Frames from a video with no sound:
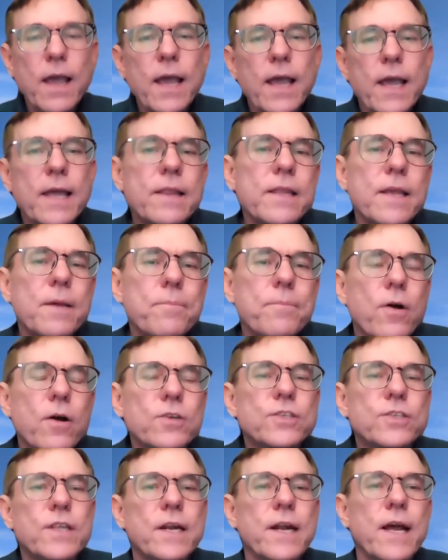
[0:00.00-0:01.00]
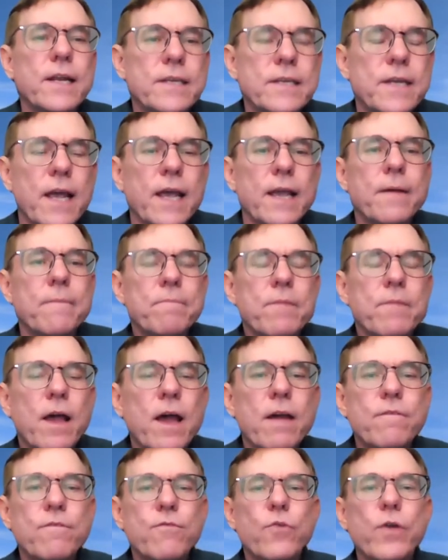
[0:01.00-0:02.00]
In the approach that I take,
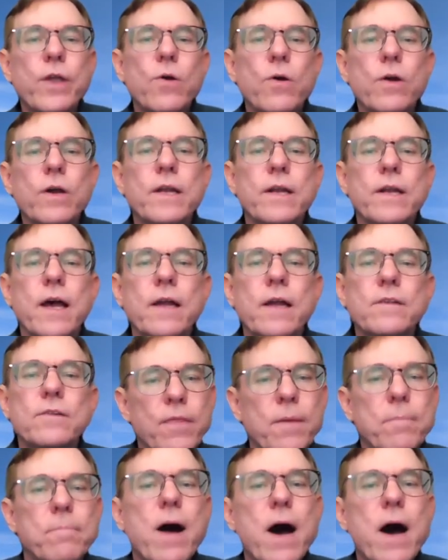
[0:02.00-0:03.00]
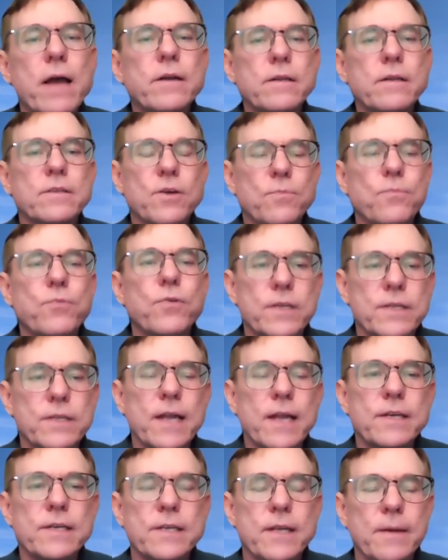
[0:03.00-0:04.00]
I've reorganized the models are
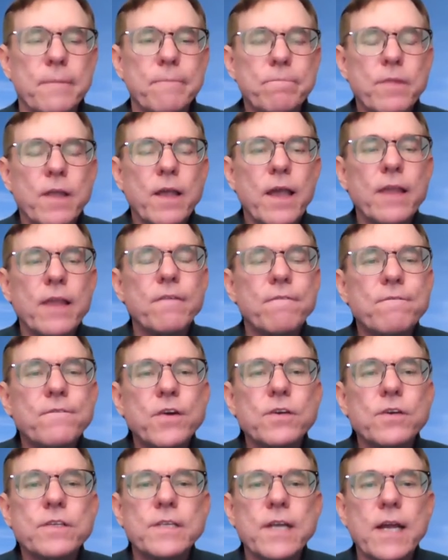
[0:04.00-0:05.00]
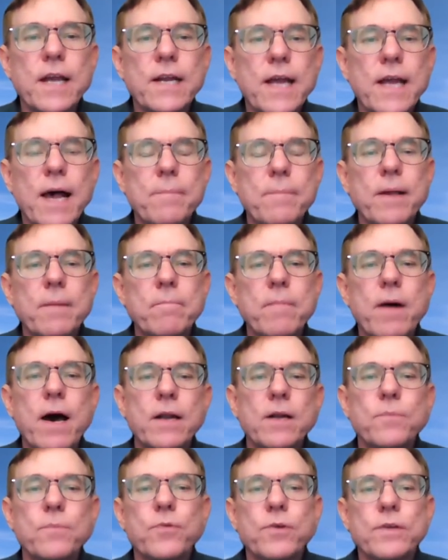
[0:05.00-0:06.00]
presented. And the first economic
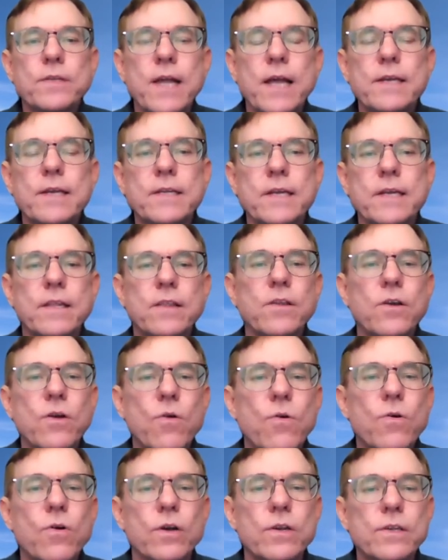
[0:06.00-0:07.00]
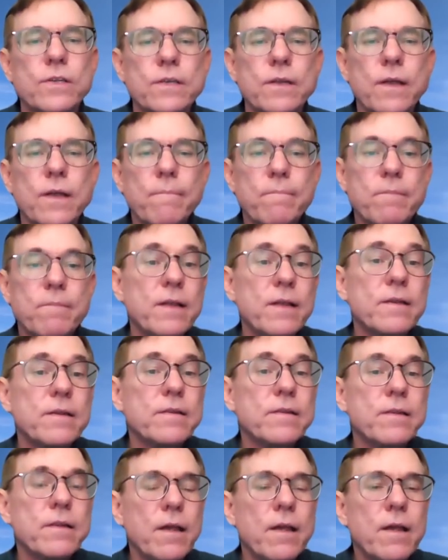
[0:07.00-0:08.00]
model presented in the course
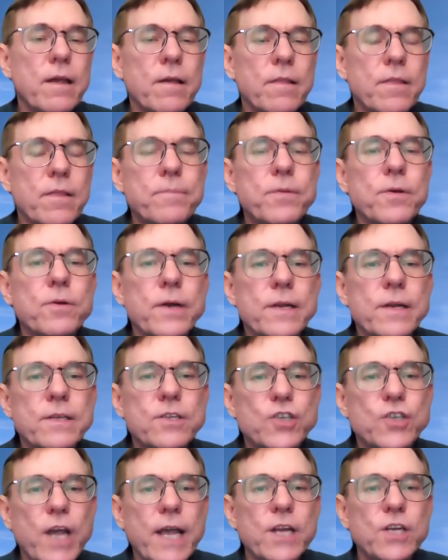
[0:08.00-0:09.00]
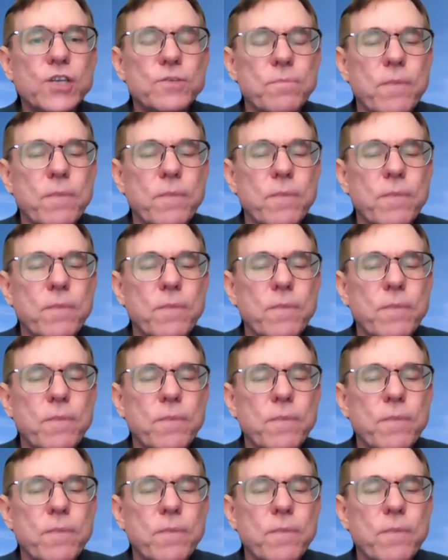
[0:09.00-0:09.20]
is the pure exchange